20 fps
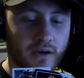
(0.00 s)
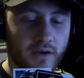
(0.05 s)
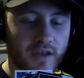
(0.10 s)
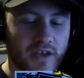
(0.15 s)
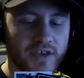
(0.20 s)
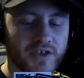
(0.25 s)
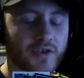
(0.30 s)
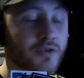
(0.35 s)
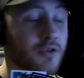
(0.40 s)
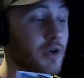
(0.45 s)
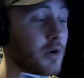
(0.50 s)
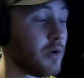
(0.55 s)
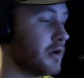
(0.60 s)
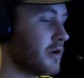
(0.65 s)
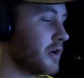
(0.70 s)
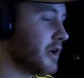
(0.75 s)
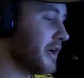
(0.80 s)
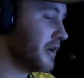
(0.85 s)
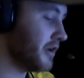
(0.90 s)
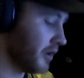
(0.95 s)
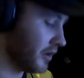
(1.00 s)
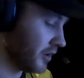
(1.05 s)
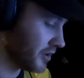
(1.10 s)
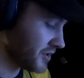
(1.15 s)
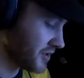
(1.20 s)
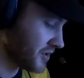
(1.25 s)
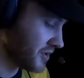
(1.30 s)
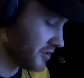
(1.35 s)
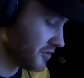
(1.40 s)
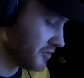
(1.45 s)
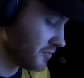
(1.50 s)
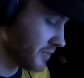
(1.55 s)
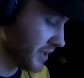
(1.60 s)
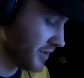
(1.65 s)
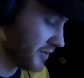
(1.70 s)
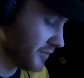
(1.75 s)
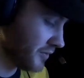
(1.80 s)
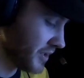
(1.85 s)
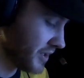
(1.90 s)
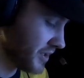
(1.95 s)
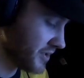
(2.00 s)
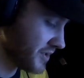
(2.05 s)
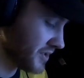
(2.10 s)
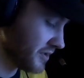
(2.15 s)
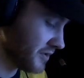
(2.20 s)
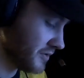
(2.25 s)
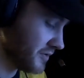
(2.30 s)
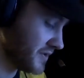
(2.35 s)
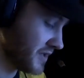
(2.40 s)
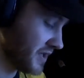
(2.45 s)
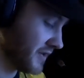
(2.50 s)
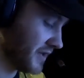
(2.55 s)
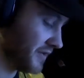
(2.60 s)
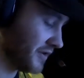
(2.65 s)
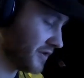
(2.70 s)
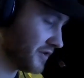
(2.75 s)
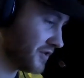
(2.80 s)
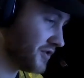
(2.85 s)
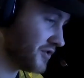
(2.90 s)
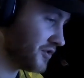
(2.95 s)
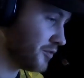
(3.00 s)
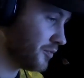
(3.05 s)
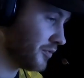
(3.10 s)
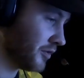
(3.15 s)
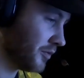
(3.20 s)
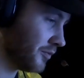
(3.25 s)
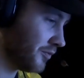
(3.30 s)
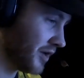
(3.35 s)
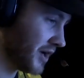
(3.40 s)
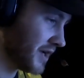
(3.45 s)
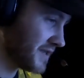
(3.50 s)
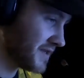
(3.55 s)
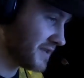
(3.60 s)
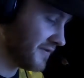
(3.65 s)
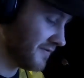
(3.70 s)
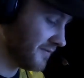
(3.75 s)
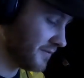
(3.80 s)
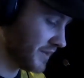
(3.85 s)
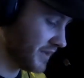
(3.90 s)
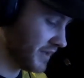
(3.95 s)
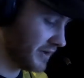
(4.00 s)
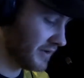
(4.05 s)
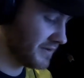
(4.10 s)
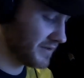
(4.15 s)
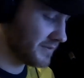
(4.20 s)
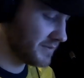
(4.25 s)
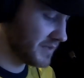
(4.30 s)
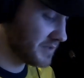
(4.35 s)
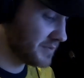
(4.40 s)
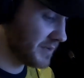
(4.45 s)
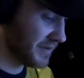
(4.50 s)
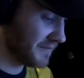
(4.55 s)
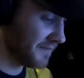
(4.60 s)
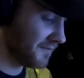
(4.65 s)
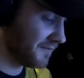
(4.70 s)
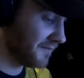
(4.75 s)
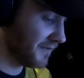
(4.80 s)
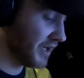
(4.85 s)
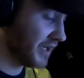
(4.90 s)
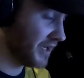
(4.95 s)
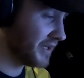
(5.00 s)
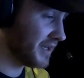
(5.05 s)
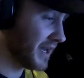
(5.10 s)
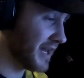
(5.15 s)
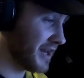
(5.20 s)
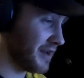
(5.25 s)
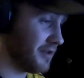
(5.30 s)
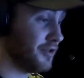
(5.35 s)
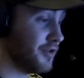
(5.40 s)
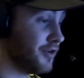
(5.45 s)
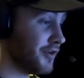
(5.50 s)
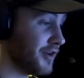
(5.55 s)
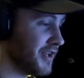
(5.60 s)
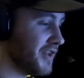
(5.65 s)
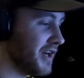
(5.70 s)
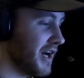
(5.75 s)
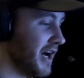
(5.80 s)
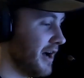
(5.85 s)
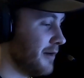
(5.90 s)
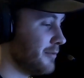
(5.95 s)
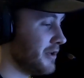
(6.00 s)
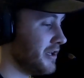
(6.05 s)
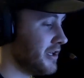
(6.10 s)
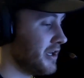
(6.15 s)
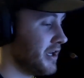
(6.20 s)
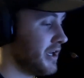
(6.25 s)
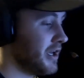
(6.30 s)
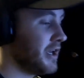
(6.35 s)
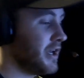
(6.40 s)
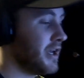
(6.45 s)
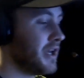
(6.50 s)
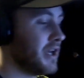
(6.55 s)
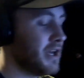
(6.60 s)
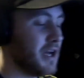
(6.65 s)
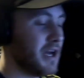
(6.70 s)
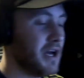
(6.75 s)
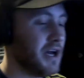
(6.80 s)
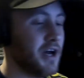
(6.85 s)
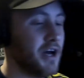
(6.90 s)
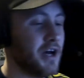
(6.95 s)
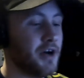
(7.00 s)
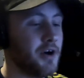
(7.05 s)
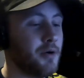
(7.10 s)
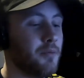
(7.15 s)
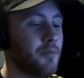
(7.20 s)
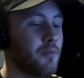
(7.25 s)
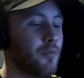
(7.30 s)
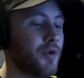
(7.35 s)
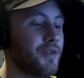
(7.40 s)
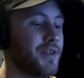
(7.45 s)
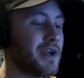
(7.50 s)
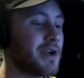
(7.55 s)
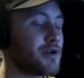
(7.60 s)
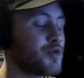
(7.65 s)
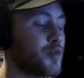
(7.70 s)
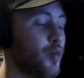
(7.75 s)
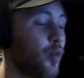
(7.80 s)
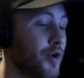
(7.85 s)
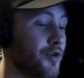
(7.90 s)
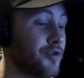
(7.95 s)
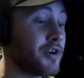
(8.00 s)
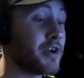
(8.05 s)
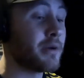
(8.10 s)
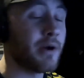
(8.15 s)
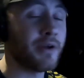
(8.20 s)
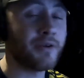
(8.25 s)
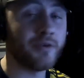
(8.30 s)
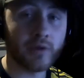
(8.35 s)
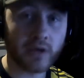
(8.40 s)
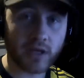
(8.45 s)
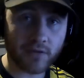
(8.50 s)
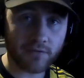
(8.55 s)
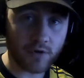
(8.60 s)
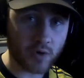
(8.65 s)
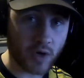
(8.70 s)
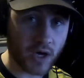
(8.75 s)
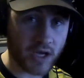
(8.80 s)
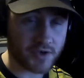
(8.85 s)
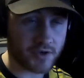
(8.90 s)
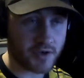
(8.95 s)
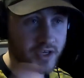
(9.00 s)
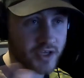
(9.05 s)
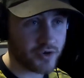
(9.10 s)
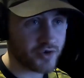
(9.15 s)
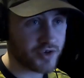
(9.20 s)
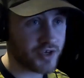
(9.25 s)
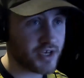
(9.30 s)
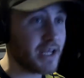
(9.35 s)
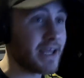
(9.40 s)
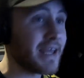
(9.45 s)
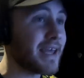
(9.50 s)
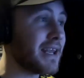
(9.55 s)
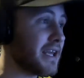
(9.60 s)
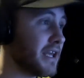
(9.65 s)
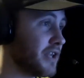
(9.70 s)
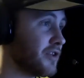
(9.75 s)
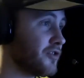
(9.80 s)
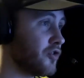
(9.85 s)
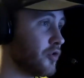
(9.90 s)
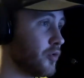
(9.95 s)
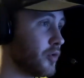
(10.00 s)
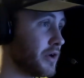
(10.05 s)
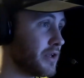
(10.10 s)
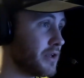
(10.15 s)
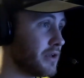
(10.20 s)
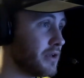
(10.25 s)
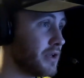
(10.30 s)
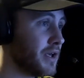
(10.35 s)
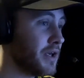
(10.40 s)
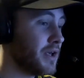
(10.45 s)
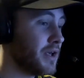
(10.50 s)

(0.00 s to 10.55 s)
These are lower grade cards too, by the way, so it's not like they're super impressive, but it's been fun kind of learning the hobby. One thing I was wondering about doing, if you guys are interested in getting into it,